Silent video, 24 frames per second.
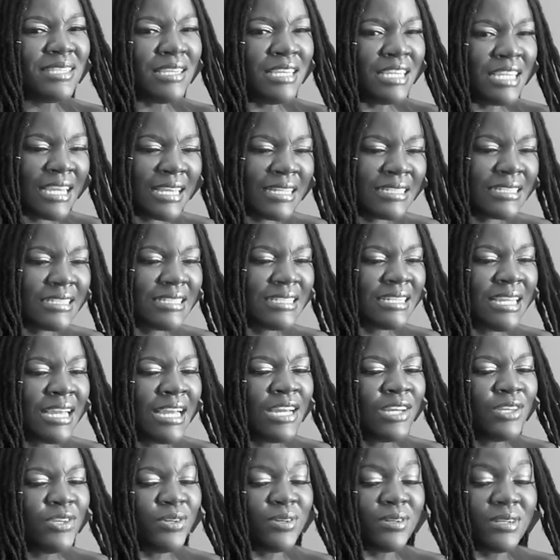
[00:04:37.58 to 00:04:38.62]
And
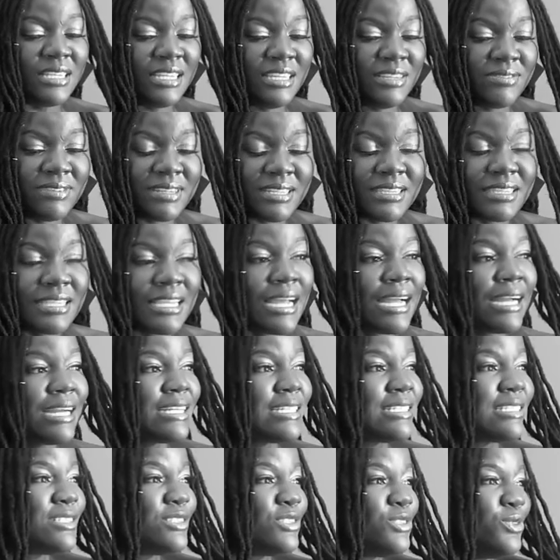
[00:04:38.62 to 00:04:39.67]
you're leaving
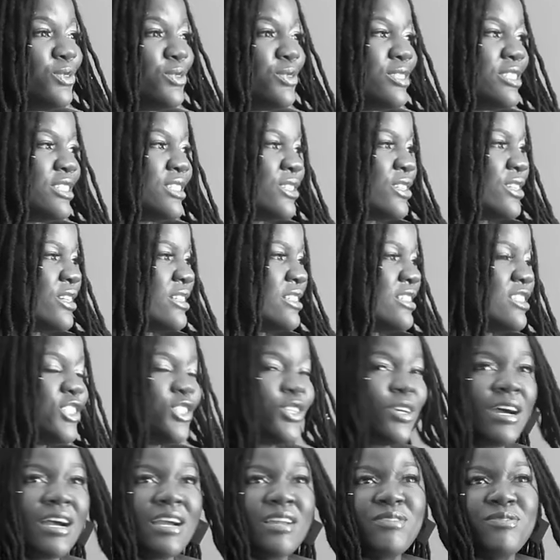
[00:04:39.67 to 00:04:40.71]
that, you're going to
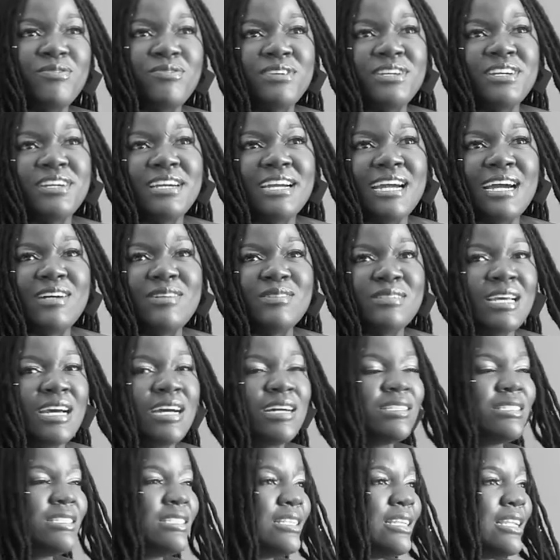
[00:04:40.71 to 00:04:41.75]
try and figure out
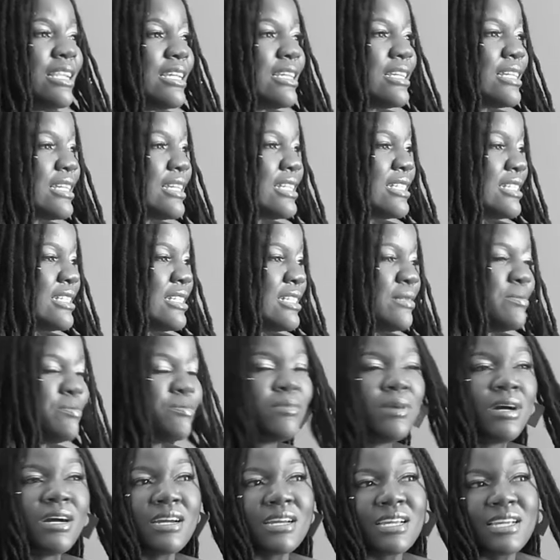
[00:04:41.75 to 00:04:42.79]
how to like
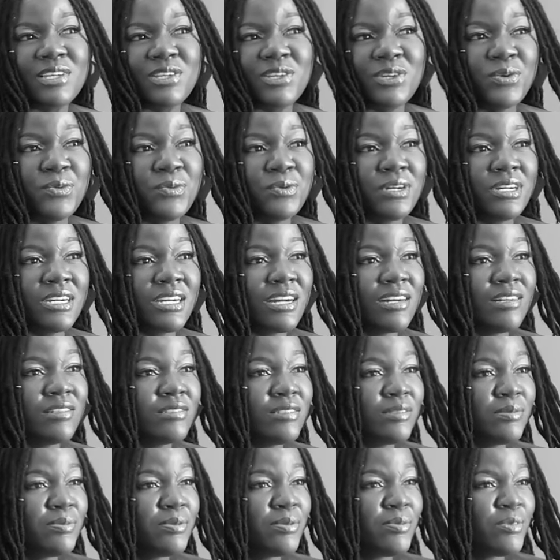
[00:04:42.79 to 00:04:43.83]
market your work, how
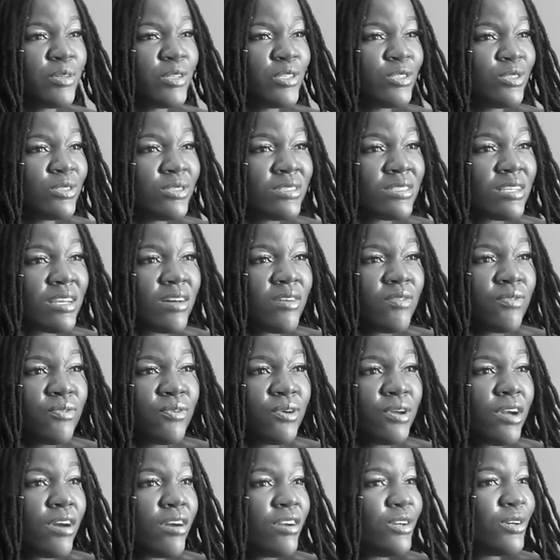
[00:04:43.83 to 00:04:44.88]
to promote yourself,
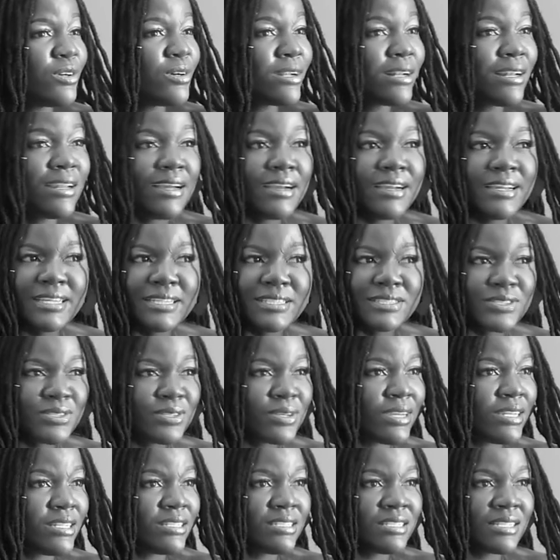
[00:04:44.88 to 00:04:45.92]
where are your clients
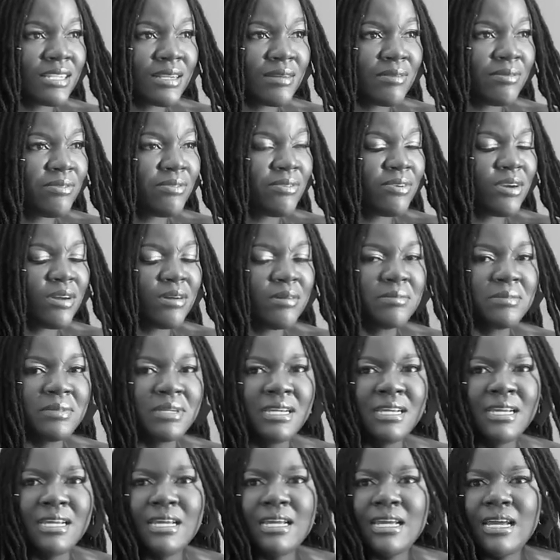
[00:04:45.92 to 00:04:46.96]
going to come from,
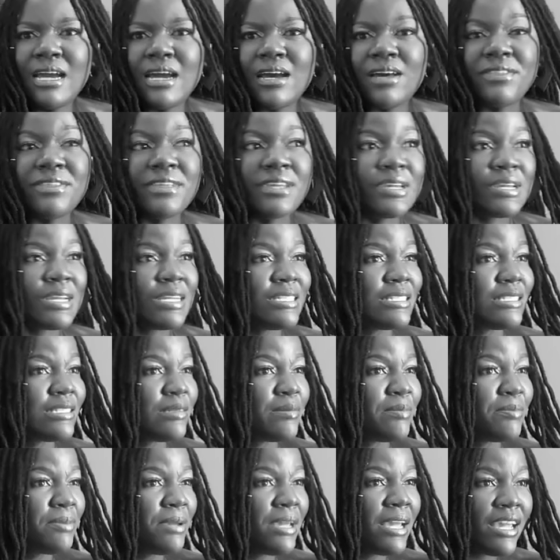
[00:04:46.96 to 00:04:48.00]
are they going
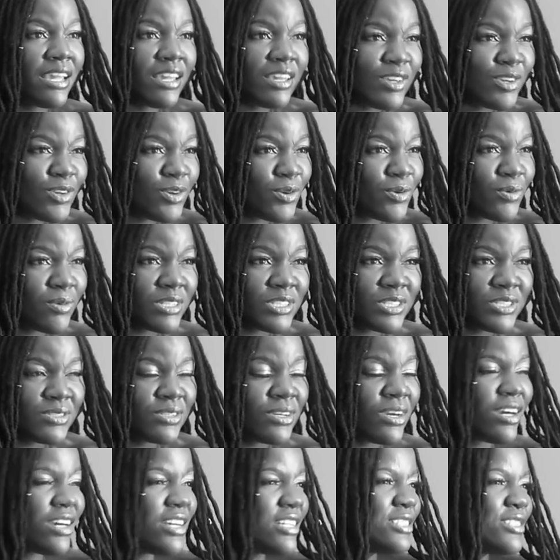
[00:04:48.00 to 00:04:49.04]
to pay you what you
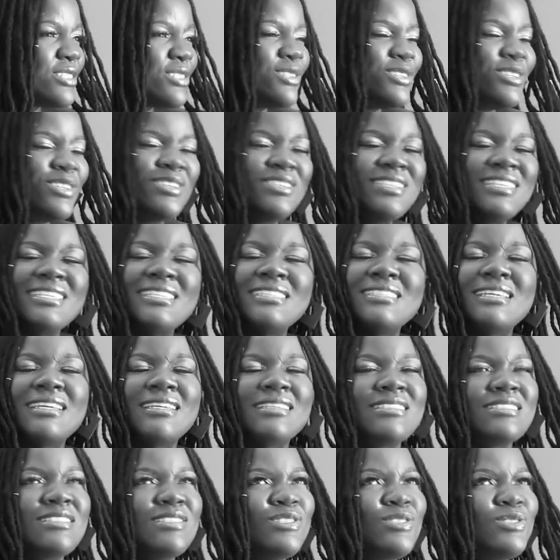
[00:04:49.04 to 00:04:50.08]
ask, you know, things
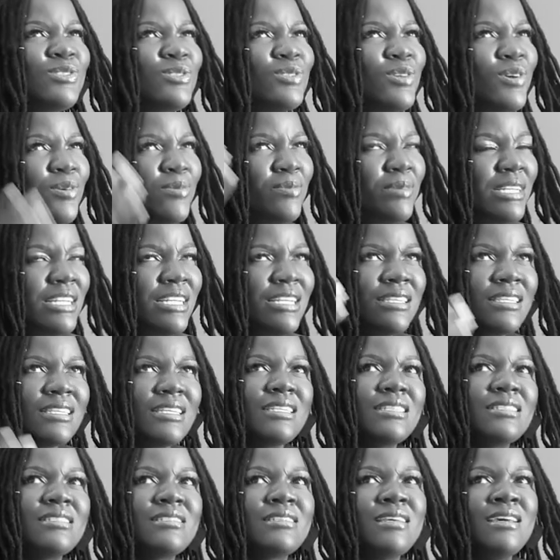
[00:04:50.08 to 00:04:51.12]
like this, so many
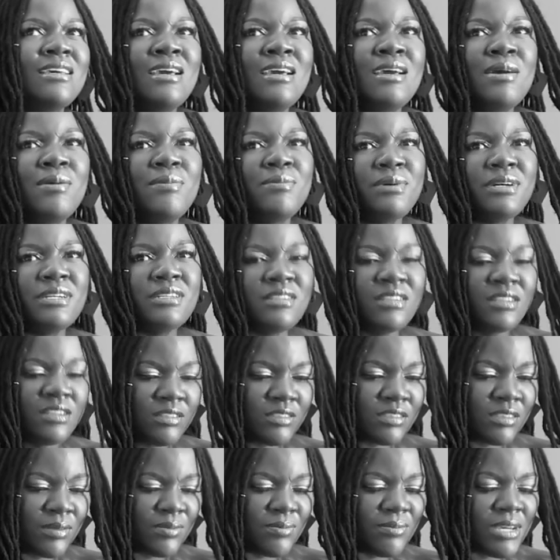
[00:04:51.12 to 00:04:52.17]
things. But
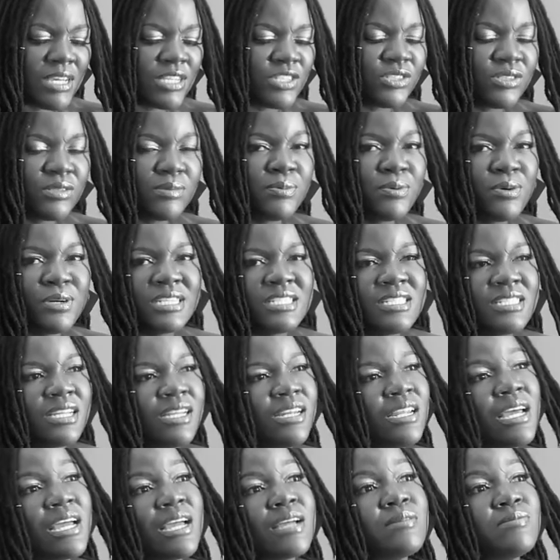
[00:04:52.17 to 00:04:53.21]
the major point,
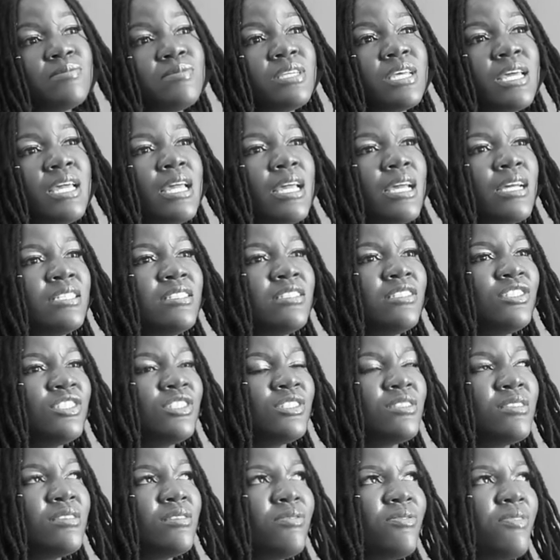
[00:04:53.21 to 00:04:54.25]
like I'm saying, is
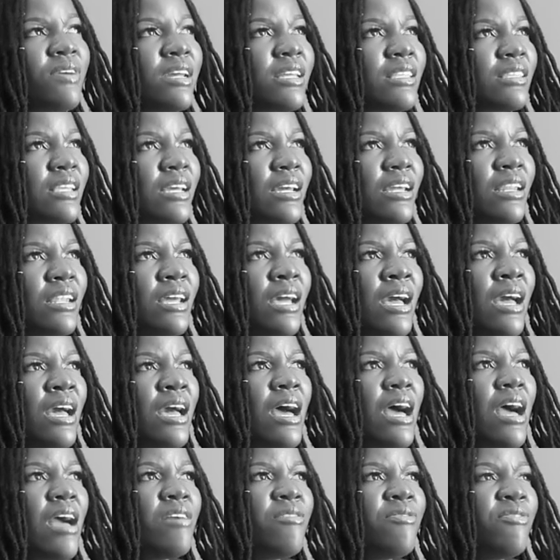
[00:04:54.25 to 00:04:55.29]
just the fact that
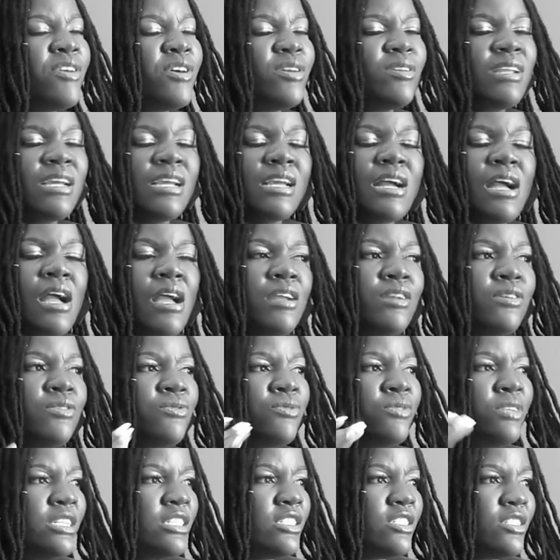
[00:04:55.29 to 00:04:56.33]
I felt like I'd
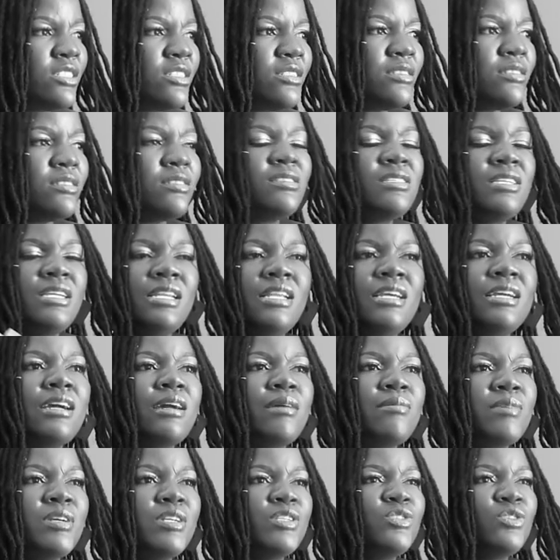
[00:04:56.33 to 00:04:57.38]
reached the ceiling
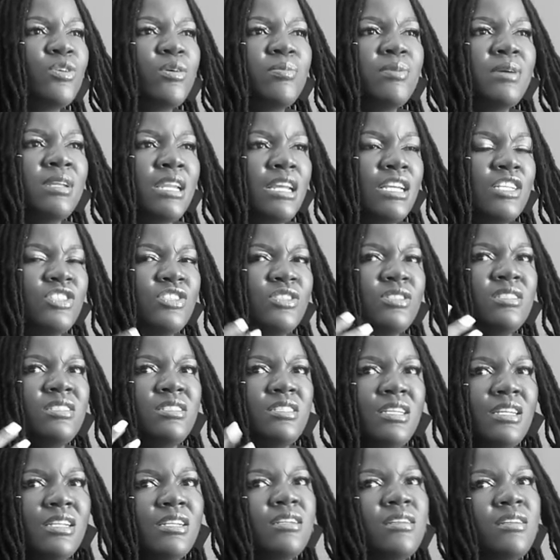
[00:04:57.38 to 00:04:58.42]
at my job and I just
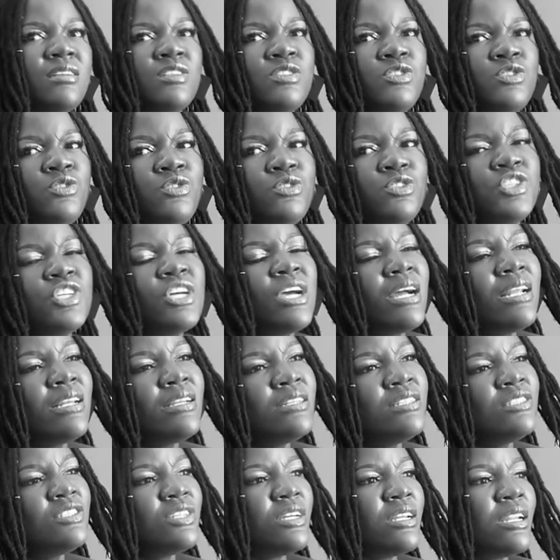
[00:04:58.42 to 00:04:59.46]
needed a new
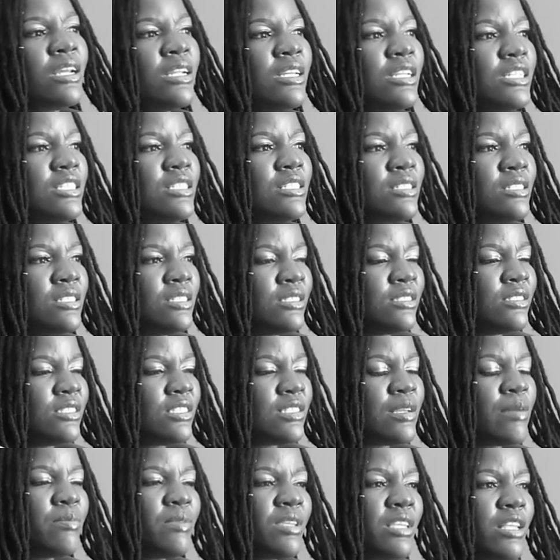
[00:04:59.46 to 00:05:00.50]
challenge, and I needed
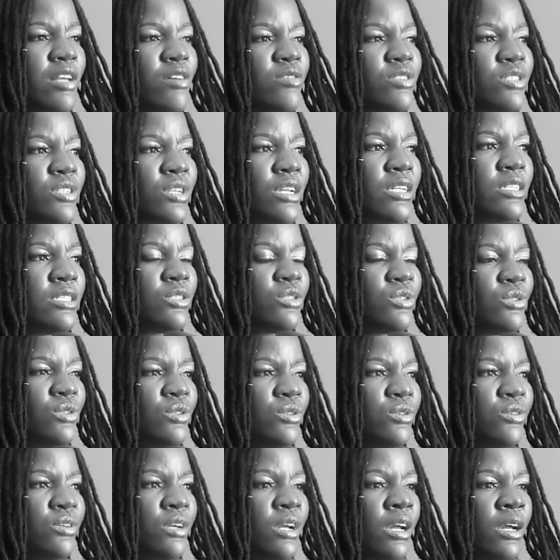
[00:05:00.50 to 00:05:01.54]
something that was going
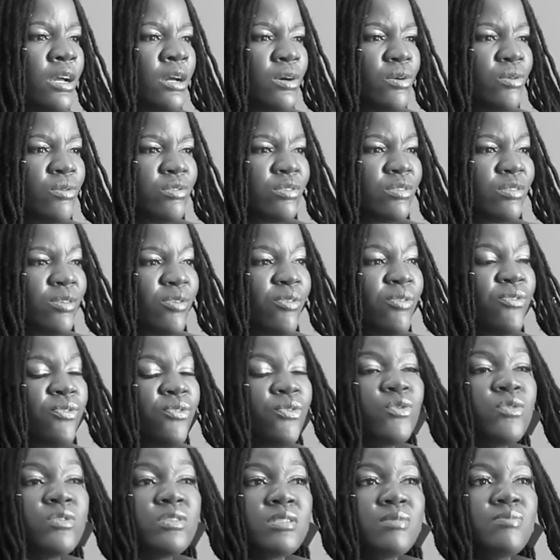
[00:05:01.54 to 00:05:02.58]
to also
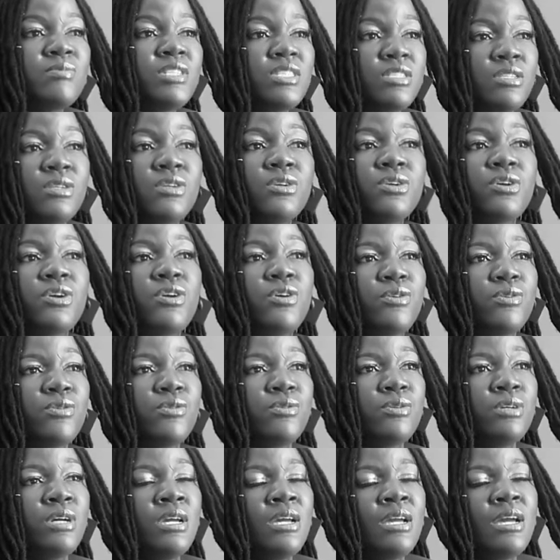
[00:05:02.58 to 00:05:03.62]
force me to
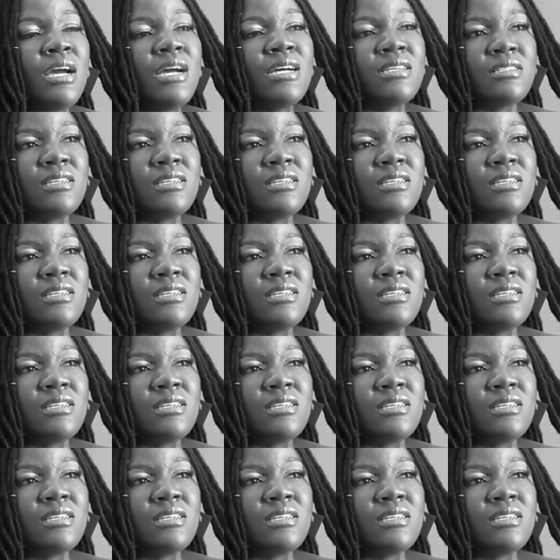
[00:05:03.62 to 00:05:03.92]
grow as